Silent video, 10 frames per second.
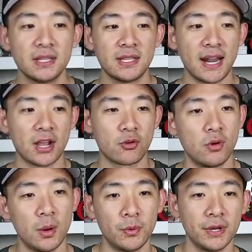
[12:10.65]
that I
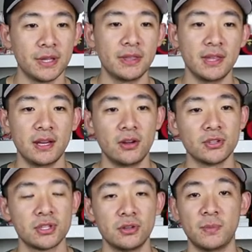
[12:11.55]
grew up with and
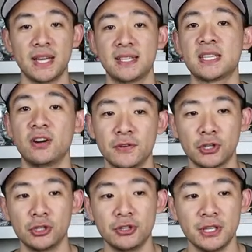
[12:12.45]
also myself
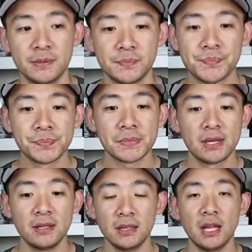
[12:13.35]
included
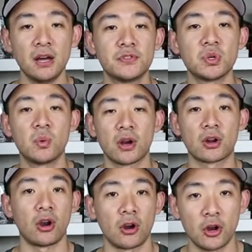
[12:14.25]
love to wear
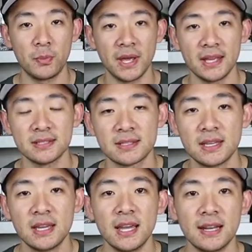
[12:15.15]
cargo
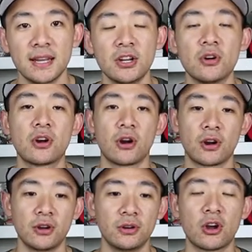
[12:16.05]
pants. And I know
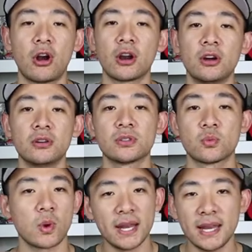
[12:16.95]
cargo
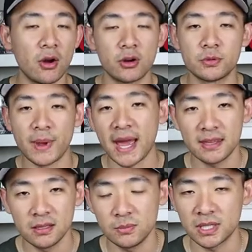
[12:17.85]
cargos right now are
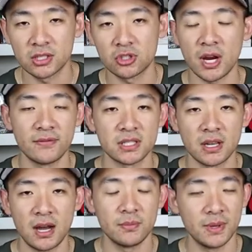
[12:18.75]
back in because Travis
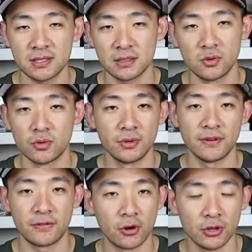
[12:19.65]
Scott basically ruined
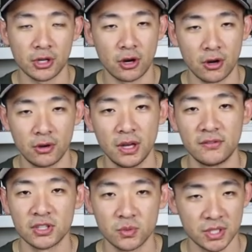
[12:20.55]
it for all the cargo
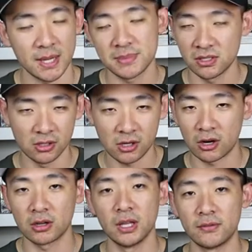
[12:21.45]
lovers, which I'm still a
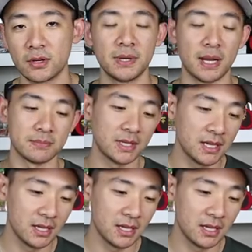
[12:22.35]
cargo lover, but I'm